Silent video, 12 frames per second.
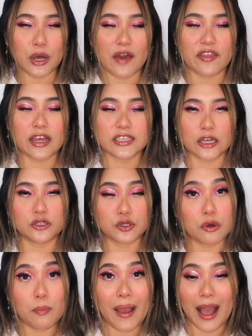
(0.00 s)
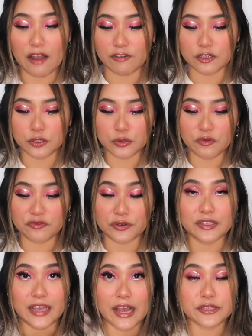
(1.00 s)
I think it's like a dual pack for 2
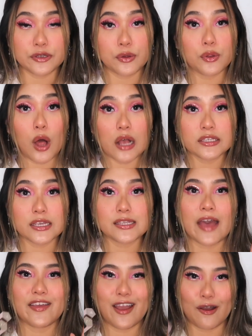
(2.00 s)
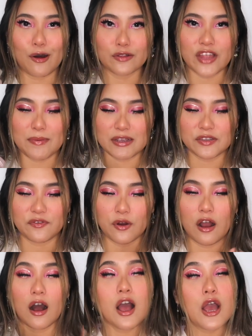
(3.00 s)
full-size glosses. I think I hauled that in my
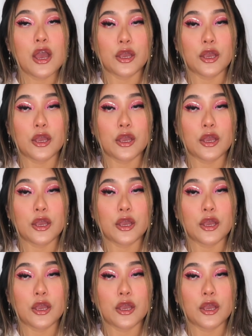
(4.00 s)
Sephora haul.